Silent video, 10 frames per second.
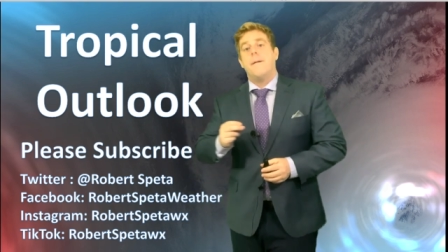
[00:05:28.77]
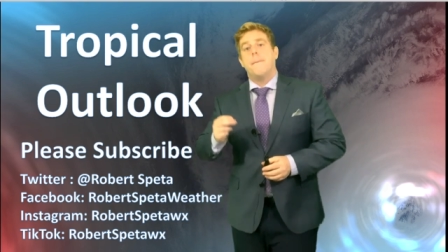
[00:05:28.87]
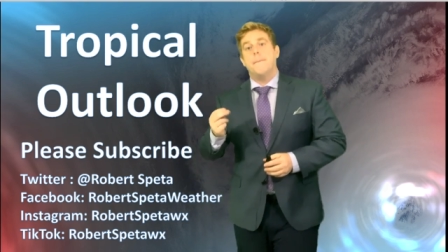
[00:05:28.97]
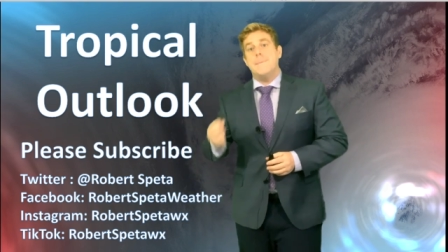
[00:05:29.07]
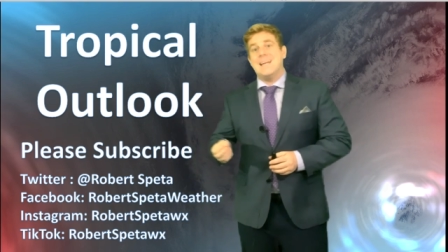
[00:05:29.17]

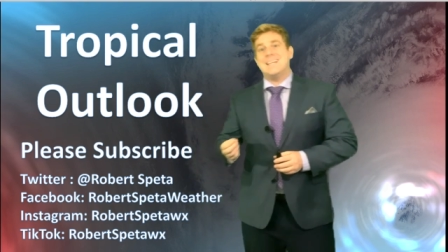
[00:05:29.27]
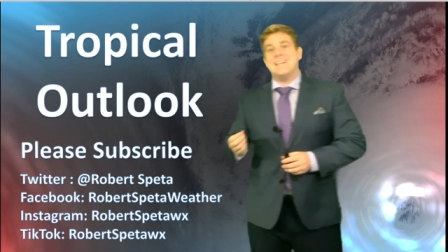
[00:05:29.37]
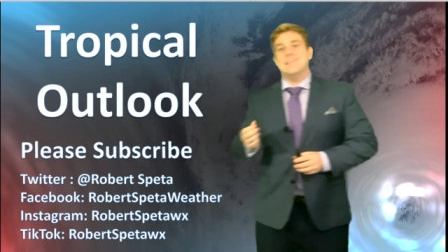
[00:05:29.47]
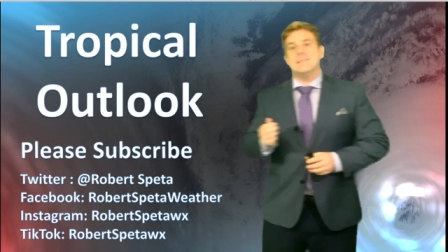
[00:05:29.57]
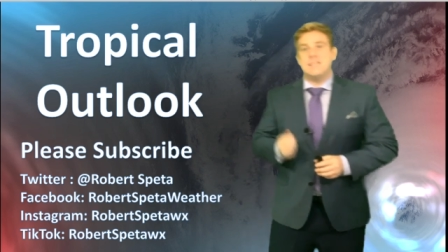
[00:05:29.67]
make
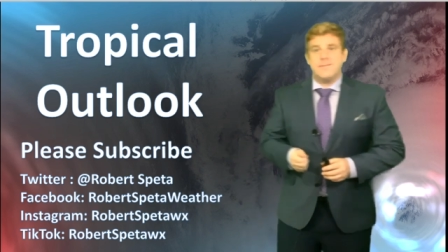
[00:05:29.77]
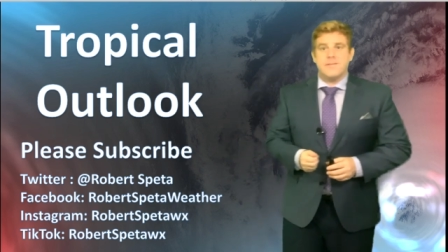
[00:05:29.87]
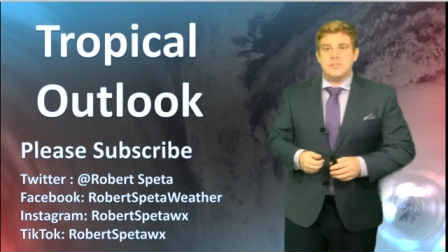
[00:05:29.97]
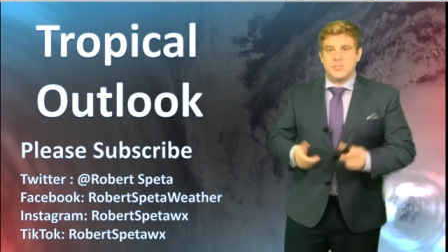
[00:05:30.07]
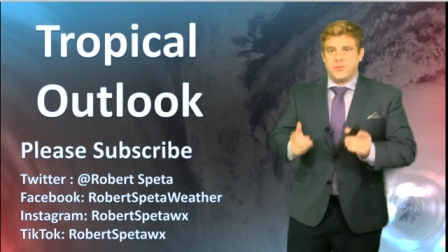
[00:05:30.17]
a
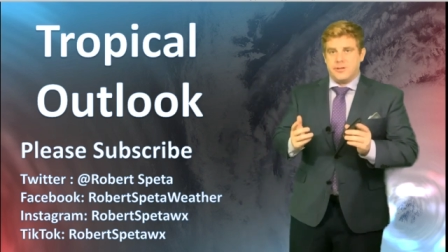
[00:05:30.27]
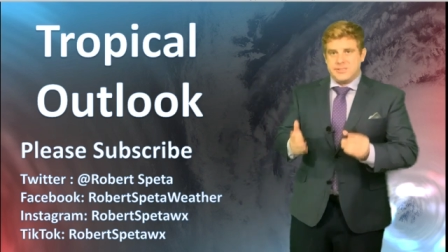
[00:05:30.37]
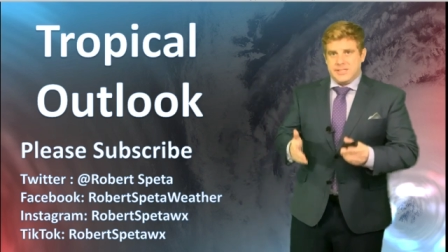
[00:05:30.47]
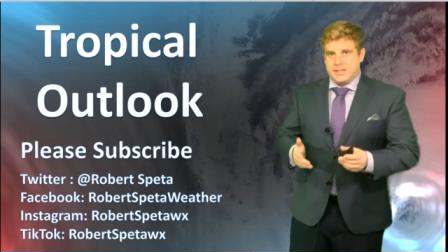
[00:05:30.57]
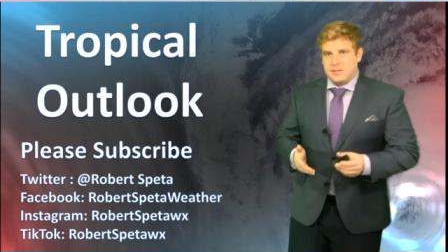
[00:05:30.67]
difference as far as
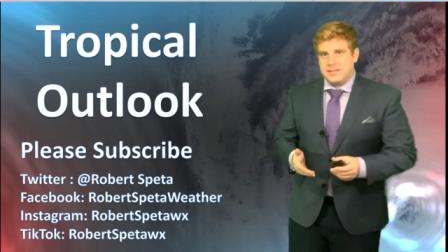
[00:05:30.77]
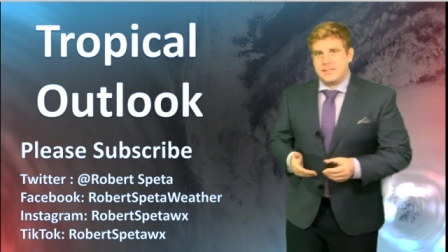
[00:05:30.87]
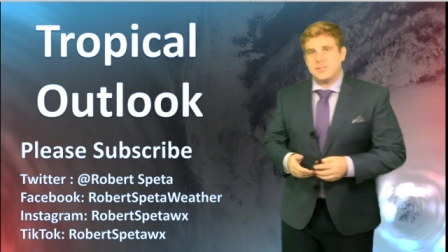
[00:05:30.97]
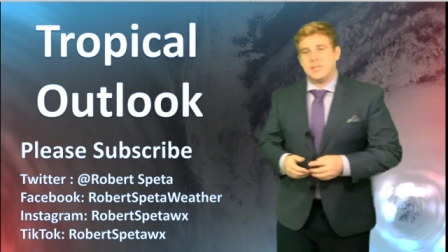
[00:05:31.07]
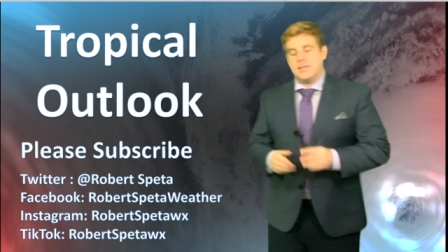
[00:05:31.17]
the analytics,